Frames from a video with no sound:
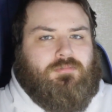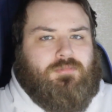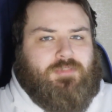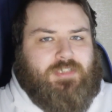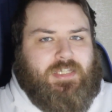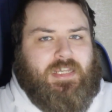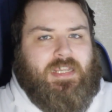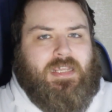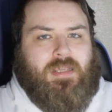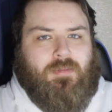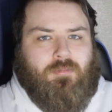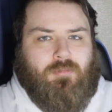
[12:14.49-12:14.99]

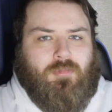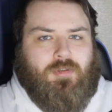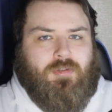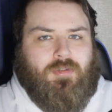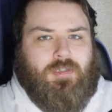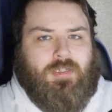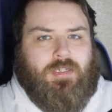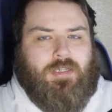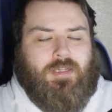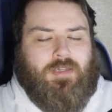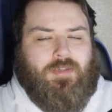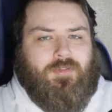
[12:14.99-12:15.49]
team
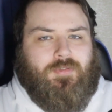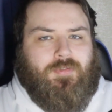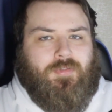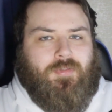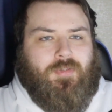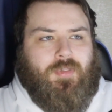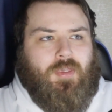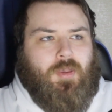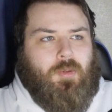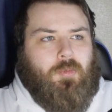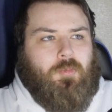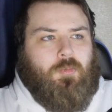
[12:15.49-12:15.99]

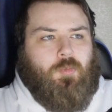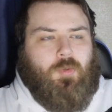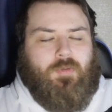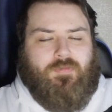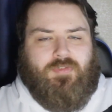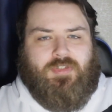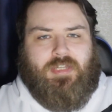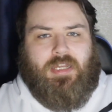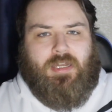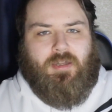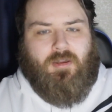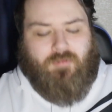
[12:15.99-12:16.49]
that we've
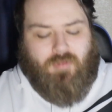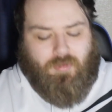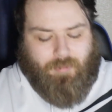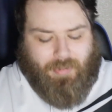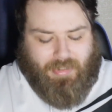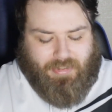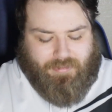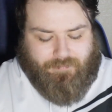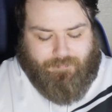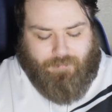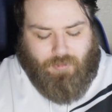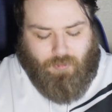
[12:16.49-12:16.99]
seen over the past